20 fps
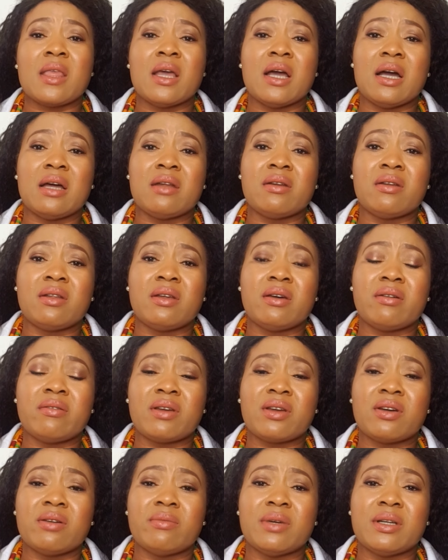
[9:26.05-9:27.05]
Another
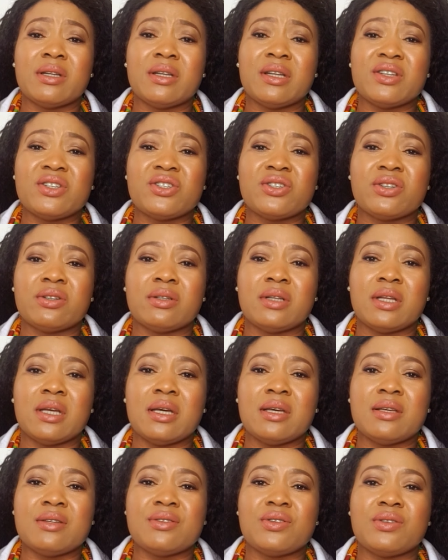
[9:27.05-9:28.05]
recommendation
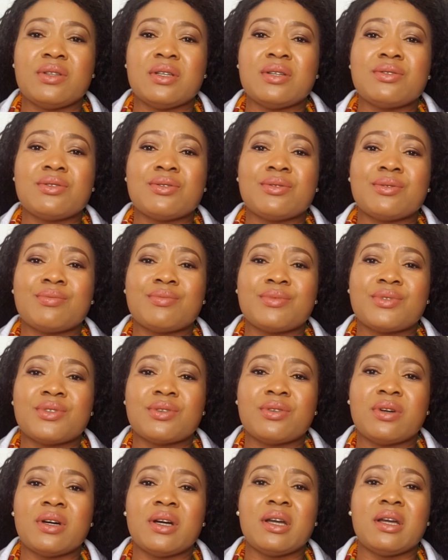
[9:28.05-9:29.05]
is, you need to
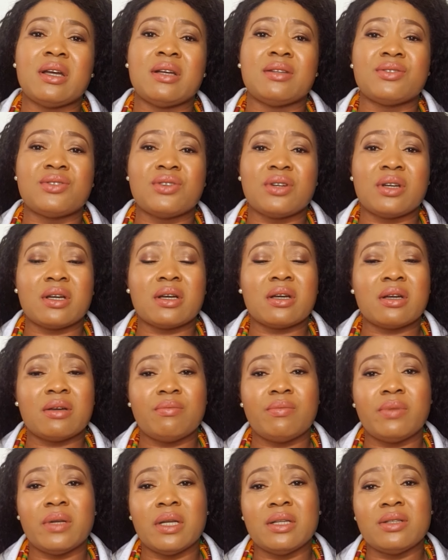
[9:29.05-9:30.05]
try and drink
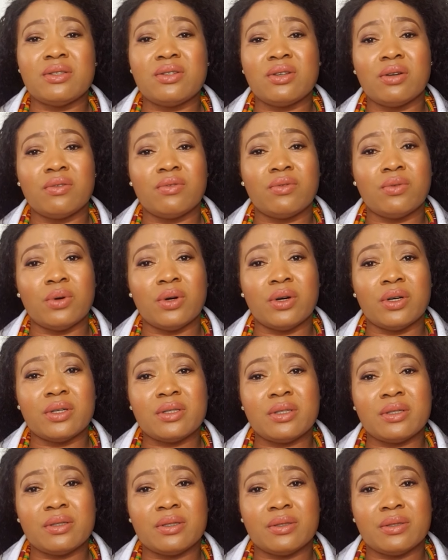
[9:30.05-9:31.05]
plenty of
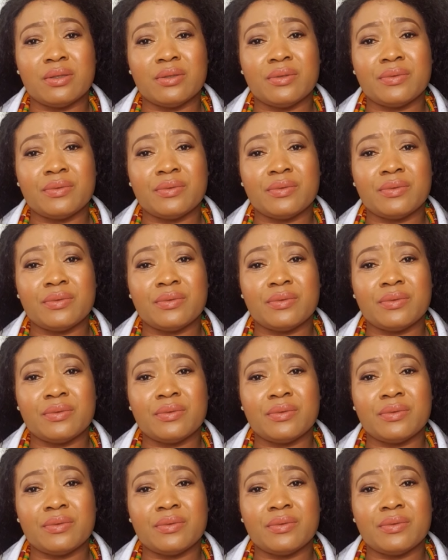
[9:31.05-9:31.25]
water,